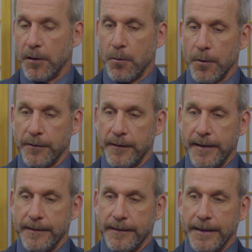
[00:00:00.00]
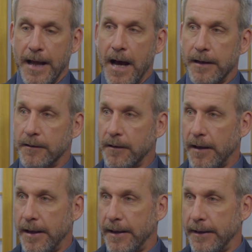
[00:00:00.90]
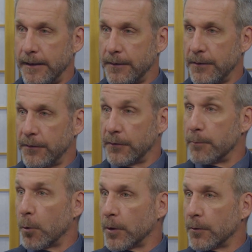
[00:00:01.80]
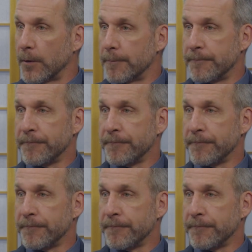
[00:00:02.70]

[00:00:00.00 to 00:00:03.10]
course is not a support group?